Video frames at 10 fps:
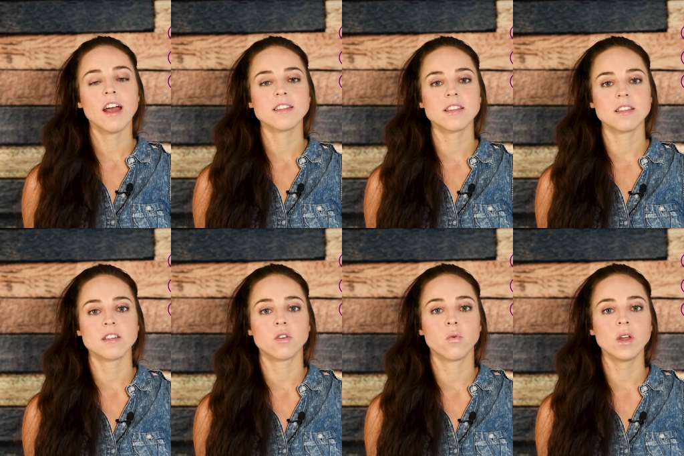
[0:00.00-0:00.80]
access is
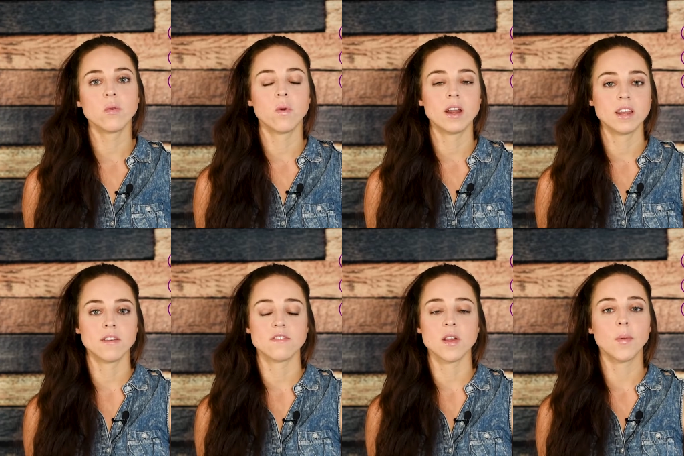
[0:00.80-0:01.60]
a quick way to
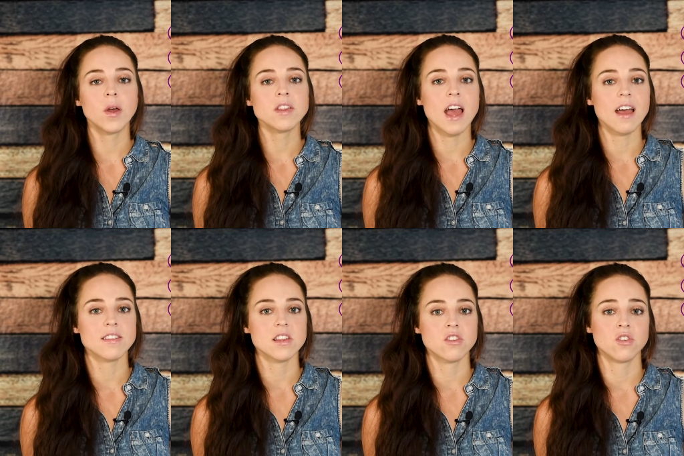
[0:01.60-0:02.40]
give someone else
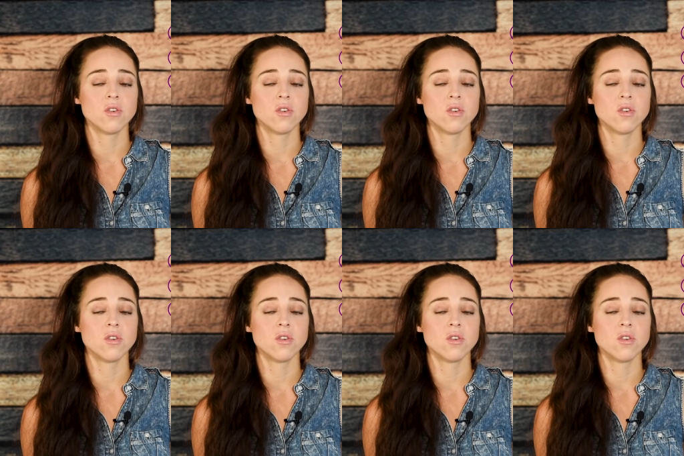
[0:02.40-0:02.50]
access to